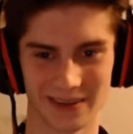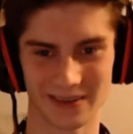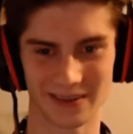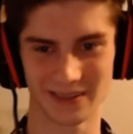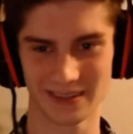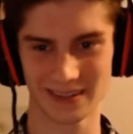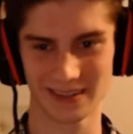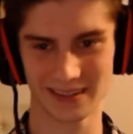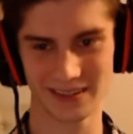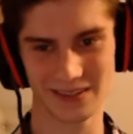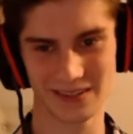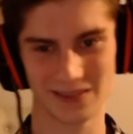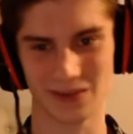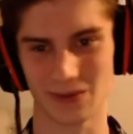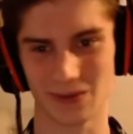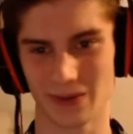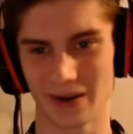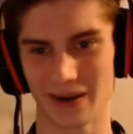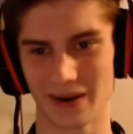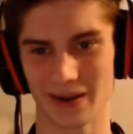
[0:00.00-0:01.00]
So I'm going
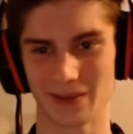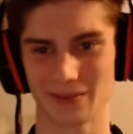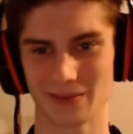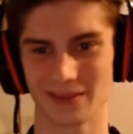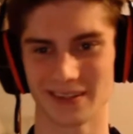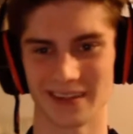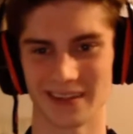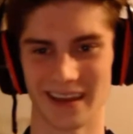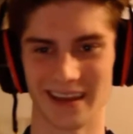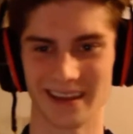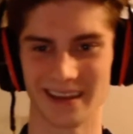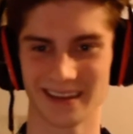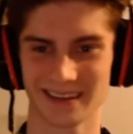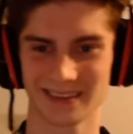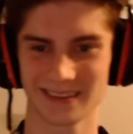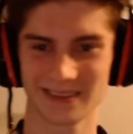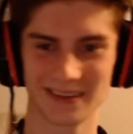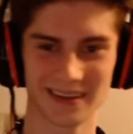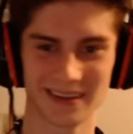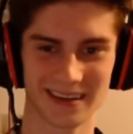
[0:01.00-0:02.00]
to be talking
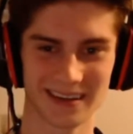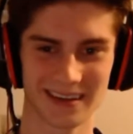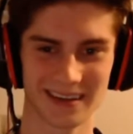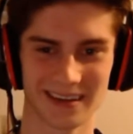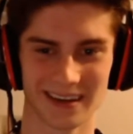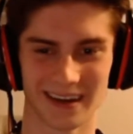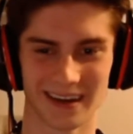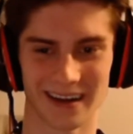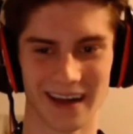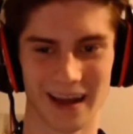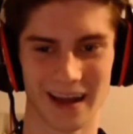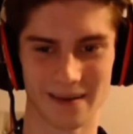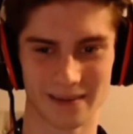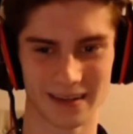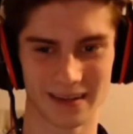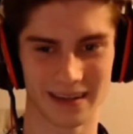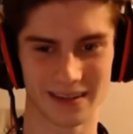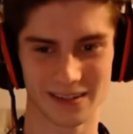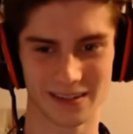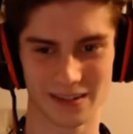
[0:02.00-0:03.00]
about my journey
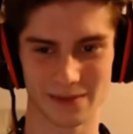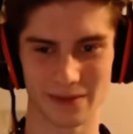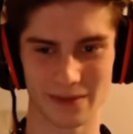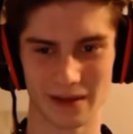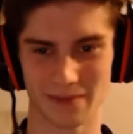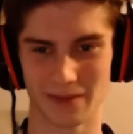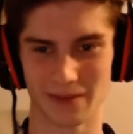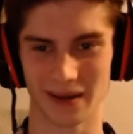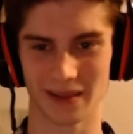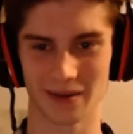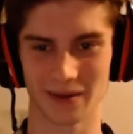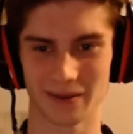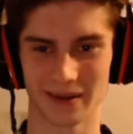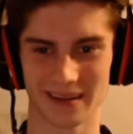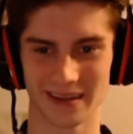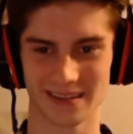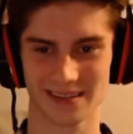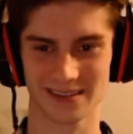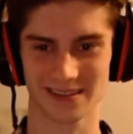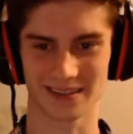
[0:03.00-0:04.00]
from 10
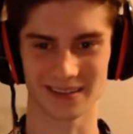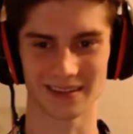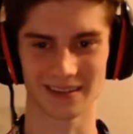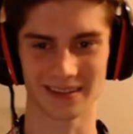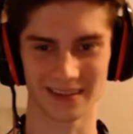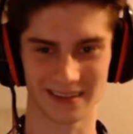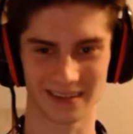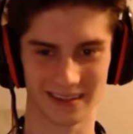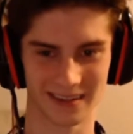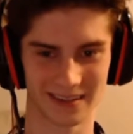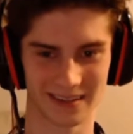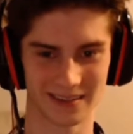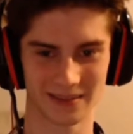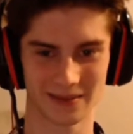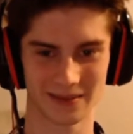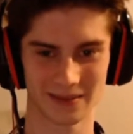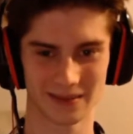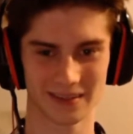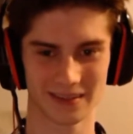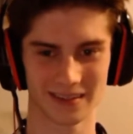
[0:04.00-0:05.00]
years ago to
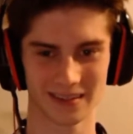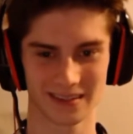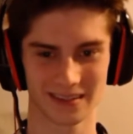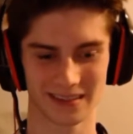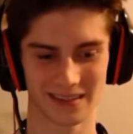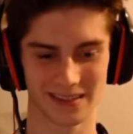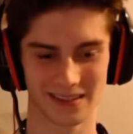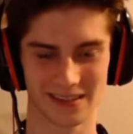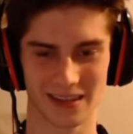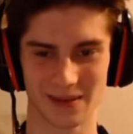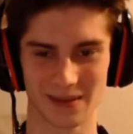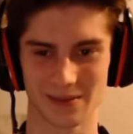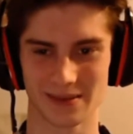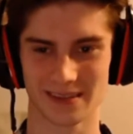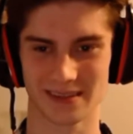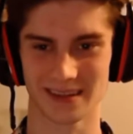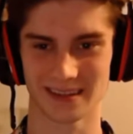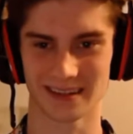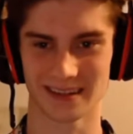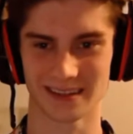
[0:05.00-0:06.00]
where I am today.
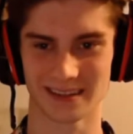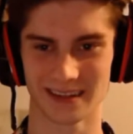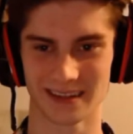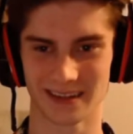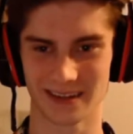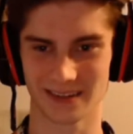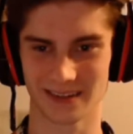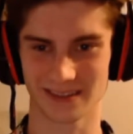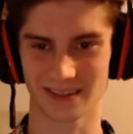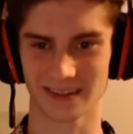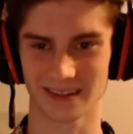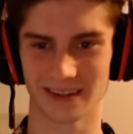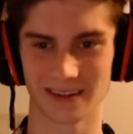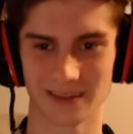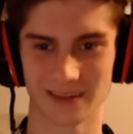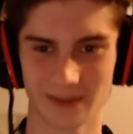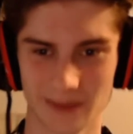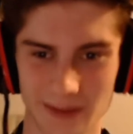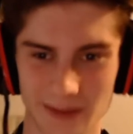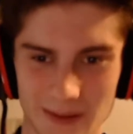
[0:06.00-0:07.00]
Haven't
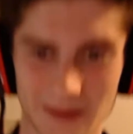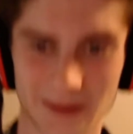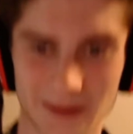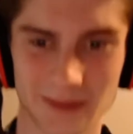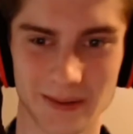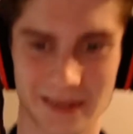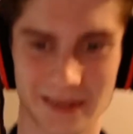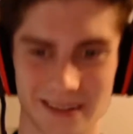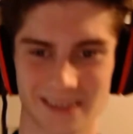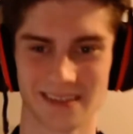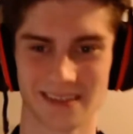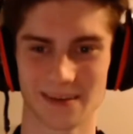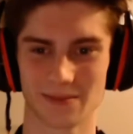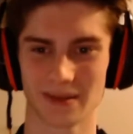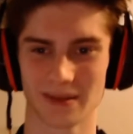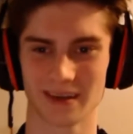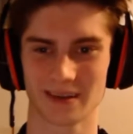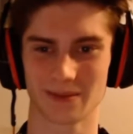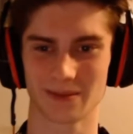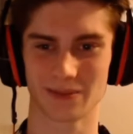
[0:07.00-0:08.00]
aged a bit, by the
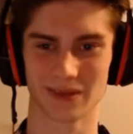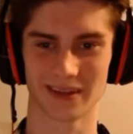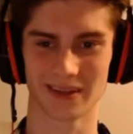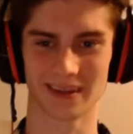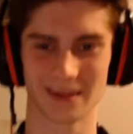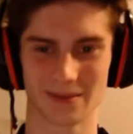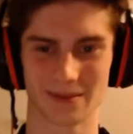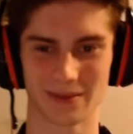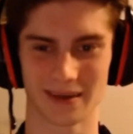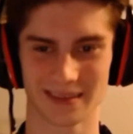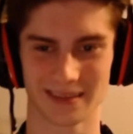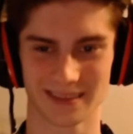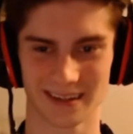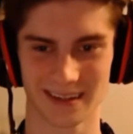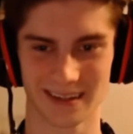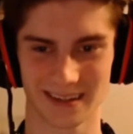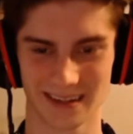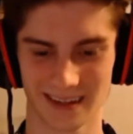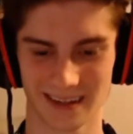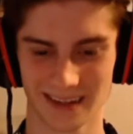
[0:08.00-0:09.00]
way. Still look
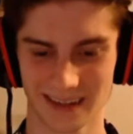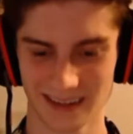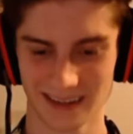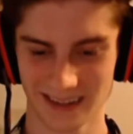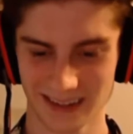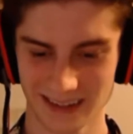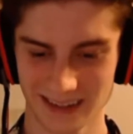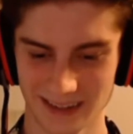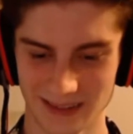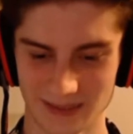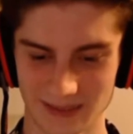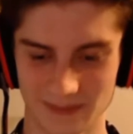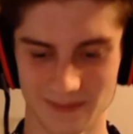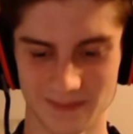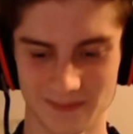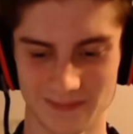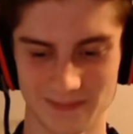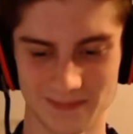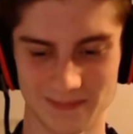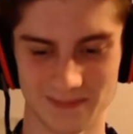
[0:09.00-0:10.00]
the same as
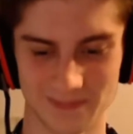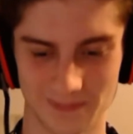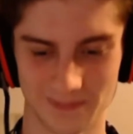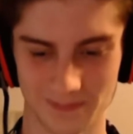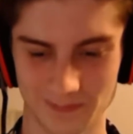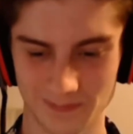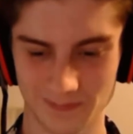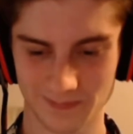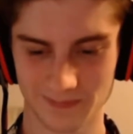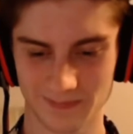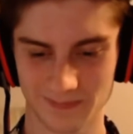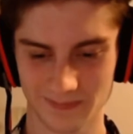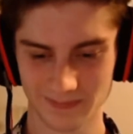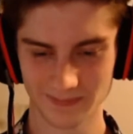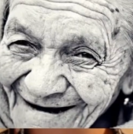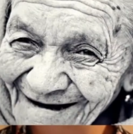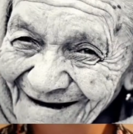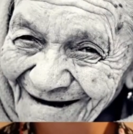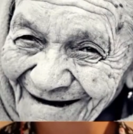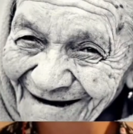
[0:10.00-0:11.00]
I did 10 years
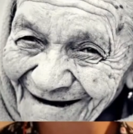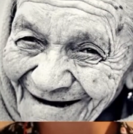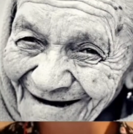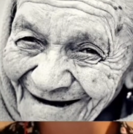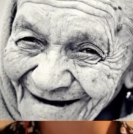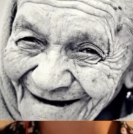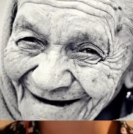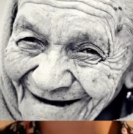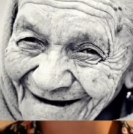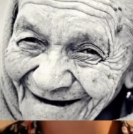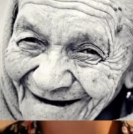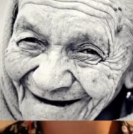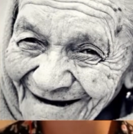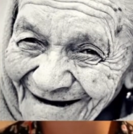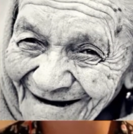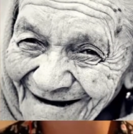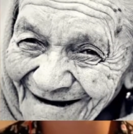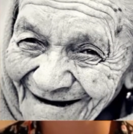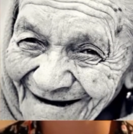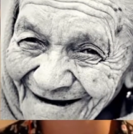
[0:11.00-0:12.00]
ago, which is I'm
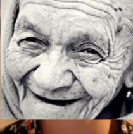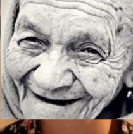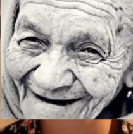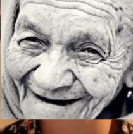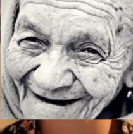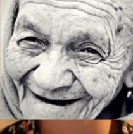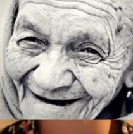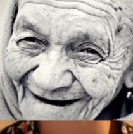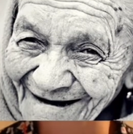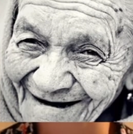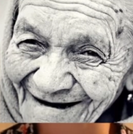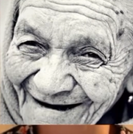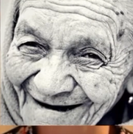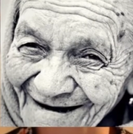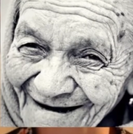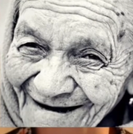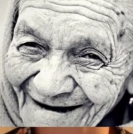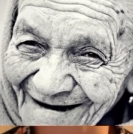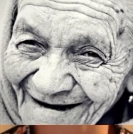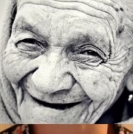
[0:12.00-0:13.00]
not complaining about
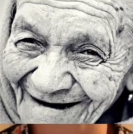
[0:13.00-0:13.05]
that.